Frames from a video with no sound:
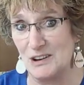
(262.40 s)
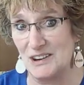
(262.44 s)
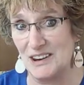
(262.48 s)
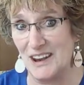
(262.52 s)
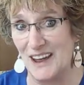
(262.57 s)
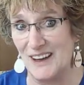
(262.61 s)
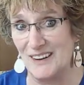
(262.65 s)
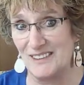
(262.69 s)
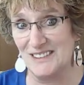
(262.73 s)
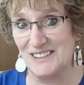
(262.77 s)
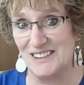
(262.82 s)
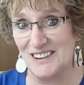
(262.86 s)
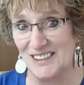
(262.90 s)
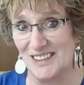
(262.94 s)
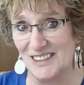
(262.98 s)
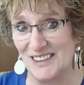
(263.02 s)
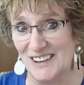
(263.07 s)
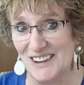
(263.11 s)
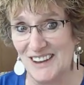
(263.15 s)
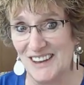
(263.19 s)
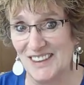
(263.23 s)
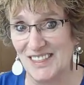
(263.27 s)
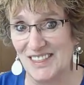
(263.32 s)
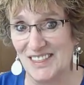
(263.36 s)
down to
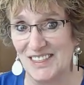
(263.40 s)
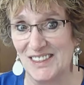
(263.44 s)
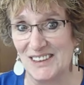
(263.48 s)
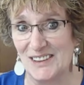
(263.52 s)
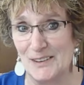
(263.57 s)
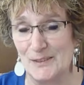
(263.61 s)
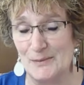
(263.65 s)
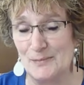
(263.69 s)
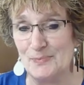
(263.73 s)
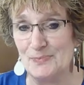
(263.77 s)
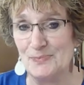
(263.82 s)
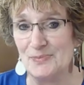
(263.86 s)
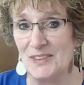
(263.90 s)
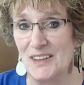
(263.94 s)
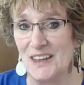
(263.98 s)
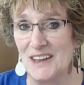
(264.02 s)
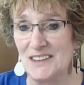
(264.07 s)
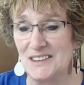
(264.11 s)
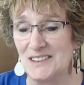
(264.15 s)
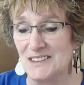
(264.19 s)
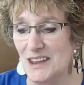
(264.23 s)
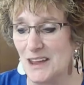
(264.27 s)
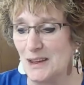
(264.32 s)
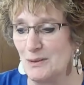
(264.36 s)
look at the
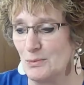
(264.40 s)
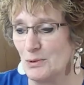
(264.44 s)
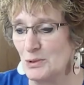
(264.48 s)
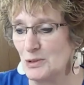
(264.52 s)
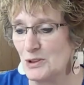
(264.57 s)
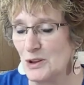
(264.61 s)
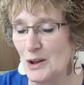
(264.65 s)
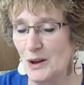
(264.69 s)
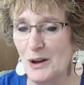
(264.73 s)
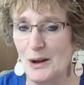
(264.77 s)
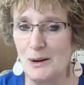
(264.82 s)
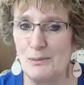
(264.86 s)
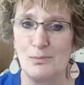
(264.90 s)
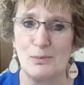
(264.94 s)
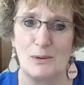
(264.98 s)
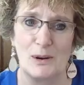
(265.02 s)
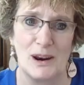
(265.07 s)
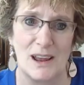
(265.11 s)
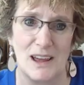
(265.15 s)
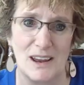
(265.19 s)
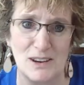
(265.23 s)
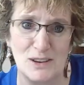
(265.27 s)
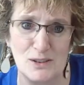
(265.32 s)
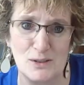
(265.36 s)
tabletop when
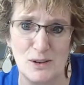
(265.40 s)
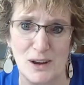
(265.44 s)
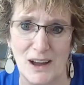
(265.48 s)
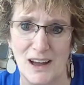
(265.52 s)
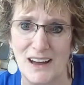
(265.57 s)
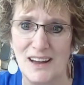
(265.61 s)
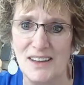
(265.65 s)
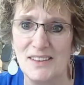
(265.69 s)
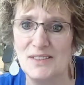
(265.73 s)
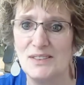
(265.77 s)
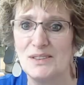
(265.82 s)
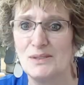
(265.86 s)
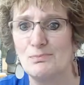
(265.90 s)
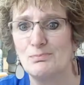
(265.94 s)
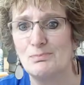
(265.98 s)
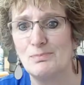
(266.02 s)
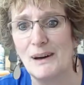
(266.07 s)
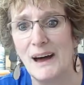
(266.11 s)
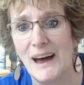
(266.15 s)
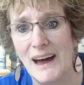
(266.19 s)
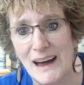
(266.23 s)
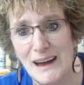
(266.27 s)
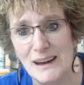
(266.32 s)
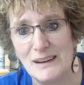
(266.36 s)
I do cuts,
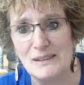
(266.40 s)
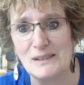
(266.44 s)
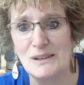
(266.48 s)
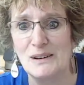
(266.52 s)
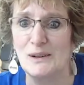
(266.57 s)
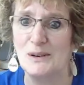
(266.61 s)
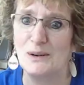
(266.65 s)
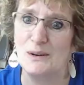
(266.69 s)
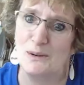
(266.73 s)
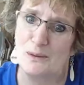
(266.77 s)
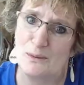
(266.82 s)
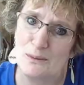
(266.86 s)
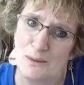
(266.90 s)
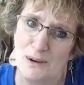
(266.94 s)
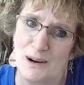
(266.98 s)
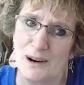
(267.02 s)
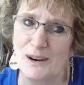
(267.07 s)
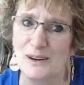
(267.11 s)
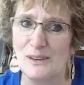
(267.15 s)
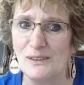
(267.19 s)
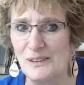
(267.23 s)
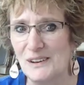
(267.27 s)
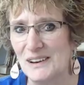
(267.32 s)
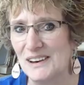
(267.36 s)
but we're
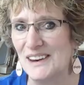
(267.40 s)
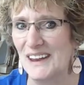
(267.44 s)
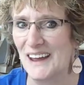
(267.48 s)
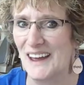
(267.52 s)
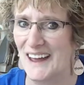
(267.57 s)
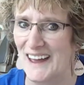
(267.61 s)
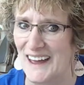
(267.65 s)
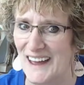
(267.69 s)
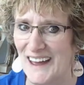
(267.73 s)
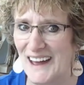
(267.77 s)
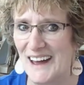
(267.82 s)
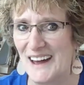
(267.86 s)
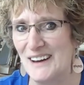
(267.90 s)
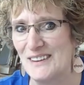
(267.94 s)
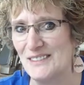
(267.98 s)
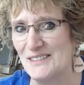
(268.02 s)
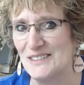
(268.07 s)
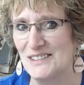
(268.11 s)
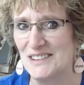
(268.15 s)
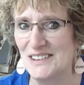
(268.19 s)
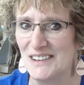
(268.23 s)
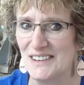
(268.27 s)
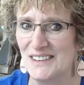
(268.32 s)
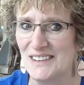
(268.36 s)
going to have
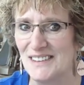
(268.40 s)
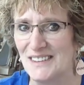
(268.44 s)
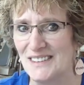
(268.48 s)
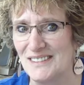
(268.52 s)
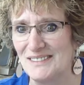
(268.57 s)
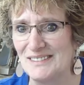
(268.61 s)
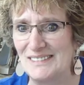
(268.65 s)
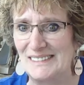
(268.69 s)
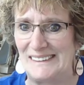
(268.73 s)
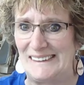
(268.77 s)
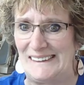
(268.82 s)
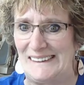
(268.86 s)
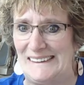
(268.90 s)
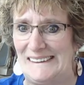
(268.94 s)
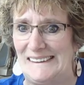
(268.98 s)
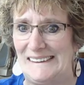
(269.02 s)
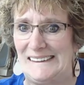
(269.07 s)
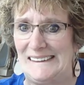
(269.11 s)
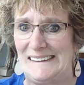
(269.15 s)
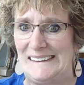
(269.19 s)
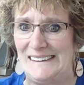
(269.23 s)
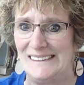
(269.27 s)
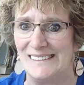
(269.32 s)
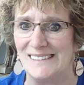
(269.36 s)
to,
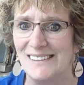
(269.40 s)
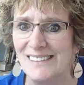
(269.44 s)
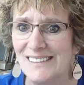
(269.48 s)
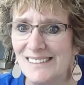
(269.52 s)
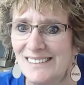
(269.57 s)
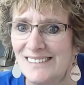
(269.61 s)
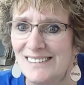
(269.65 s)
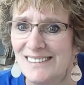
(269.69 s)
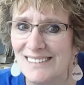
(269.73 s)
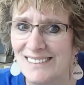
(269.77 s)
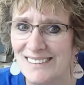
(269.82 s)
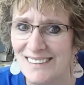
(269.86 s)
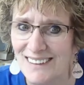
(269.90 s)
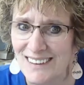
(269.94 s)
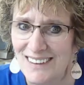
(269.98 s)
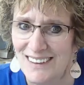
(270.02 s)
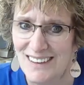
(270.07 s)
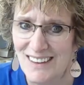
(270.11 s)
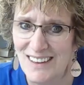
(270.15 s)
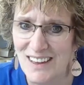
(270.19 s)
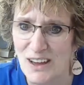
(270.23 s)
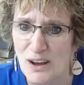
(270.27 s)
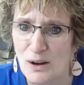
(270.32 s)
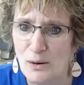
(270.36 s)
yeah,
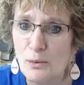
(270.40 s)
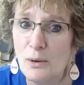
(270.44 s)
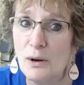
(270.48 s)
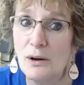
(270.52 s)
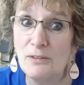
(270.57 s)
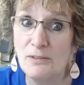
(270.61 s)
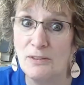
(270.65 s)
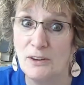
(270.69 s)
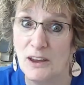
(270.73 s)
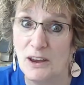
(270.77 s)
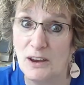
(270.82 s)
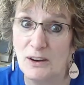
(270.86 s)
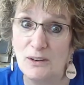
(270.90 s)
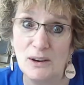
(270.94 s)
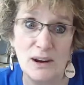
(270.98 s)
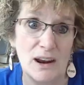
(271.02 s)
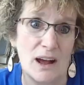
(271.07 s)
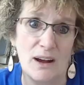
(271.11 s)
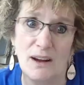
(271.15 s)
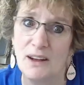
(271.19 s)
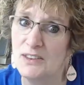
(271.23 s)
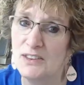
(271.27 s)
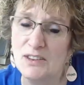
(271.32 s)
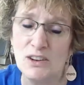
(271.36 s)
we'll figure it
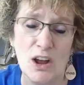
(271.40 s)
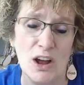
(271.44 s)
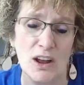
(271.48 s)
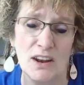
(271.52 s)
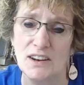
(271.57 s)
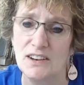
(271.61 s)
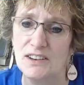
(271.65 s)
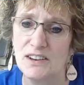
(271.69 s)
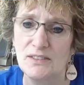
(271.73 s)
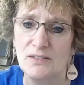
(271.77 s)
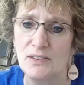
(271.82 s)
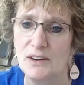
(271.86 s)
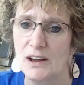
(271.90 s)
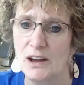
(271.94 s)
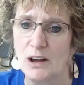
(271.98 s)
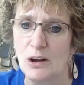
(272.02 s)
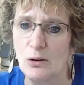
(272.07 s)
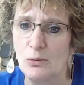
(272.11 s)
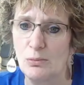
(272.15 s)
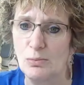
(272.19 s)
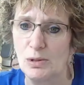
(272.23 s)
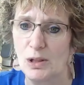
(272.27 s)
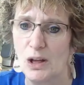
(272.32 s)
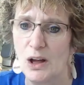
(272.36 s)
out. It's not a
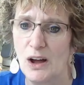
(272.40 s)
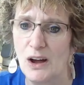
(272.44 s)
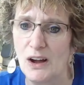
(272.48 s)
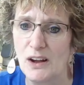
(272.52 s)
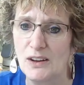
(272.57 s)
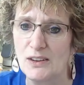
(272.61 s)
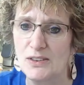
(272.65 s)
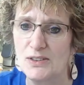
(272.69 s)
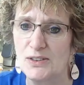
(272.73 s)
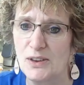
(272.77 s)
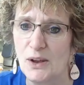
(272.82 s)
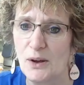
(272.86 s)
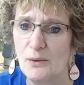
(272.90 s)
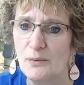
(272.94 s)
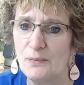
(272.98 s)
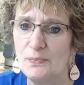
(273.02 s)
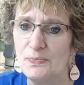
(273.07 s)
difficult block, so.